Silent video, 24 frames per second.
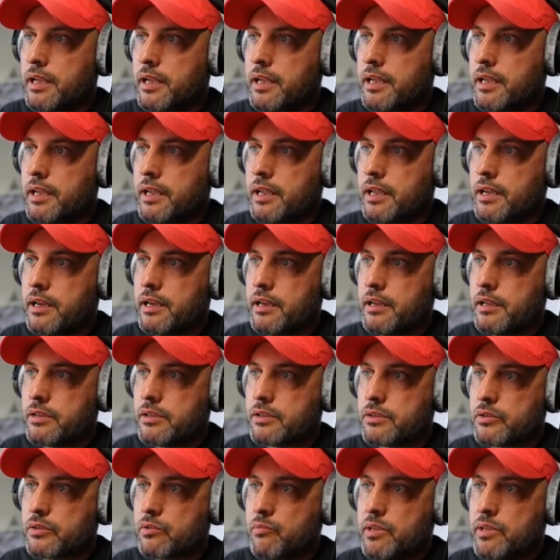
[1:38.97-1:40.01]
and
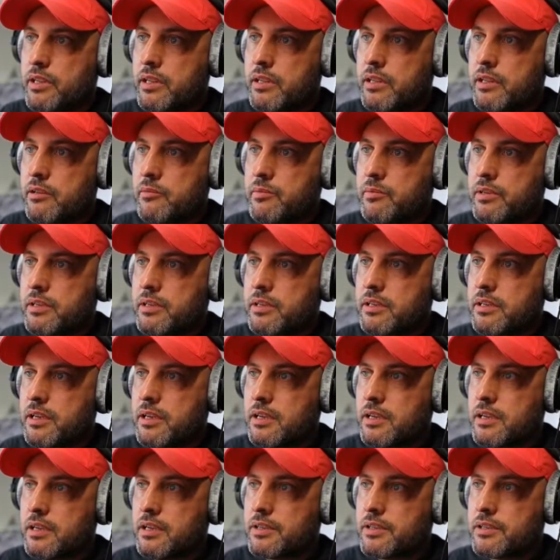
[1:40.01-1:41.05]
zoom in a little bit.
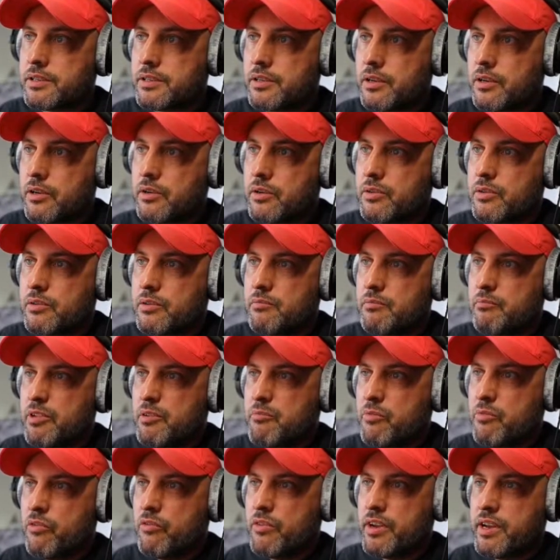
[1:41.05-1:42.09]
So me
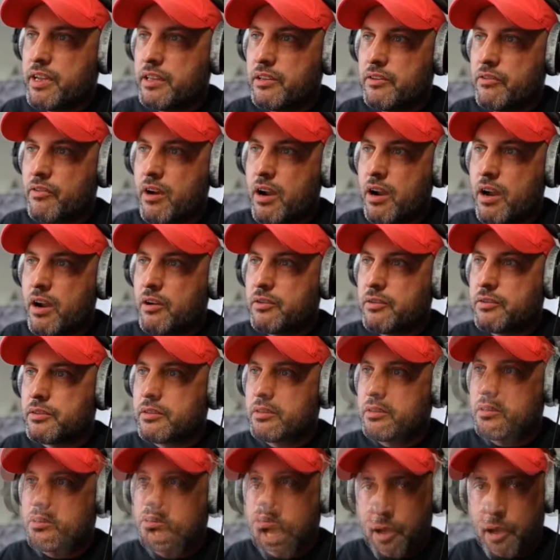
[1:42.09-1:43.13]
moving it around,
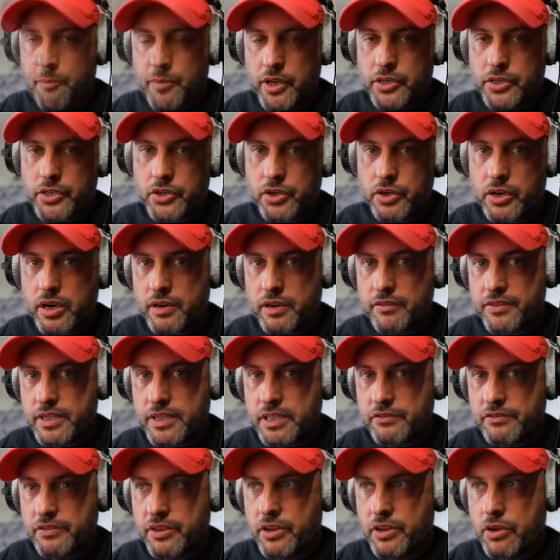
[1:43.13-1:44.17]
I'm not sure if this
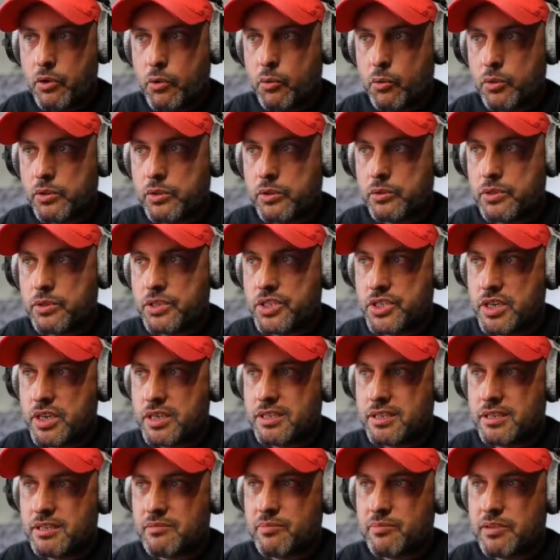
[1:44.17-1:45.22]
video will do it
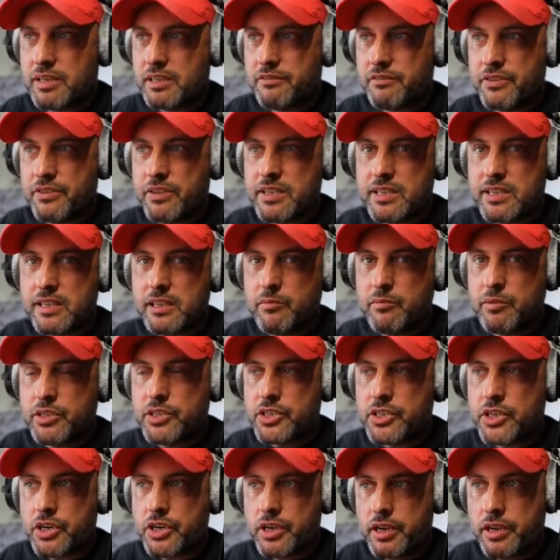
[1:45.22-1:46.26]
justice, but it feels a little bit
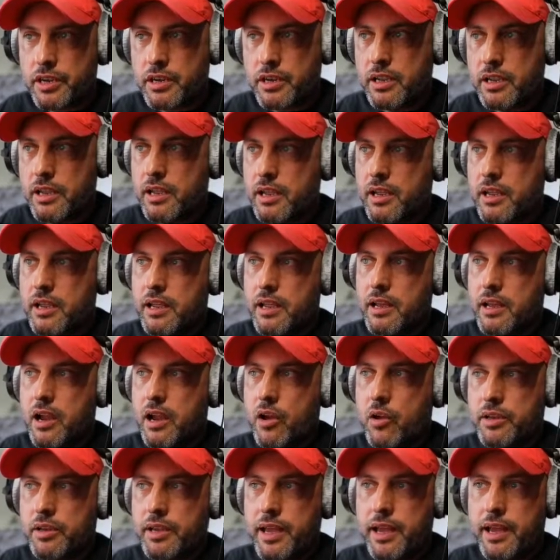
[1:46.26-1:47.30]
jerky. I
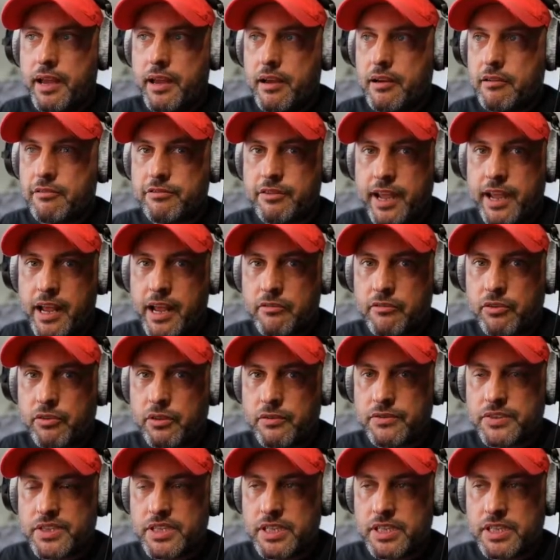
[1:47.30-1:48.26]
only have a handful